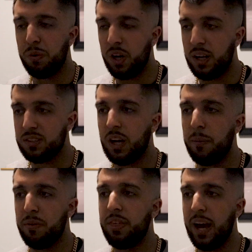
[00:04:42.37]
But on
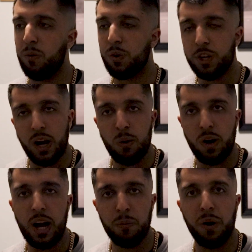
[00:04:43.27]
top of that, when you're at
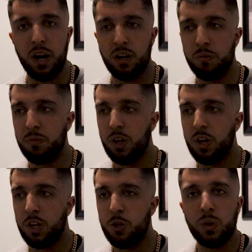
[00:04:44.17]
rock bottom,
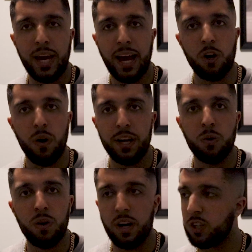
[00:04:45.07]
you can't go
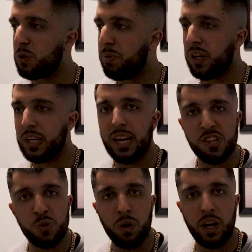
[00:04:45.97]
anywhere else but
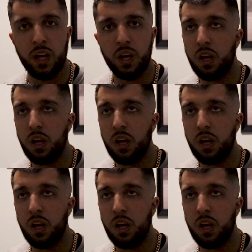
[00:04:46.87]
guess what?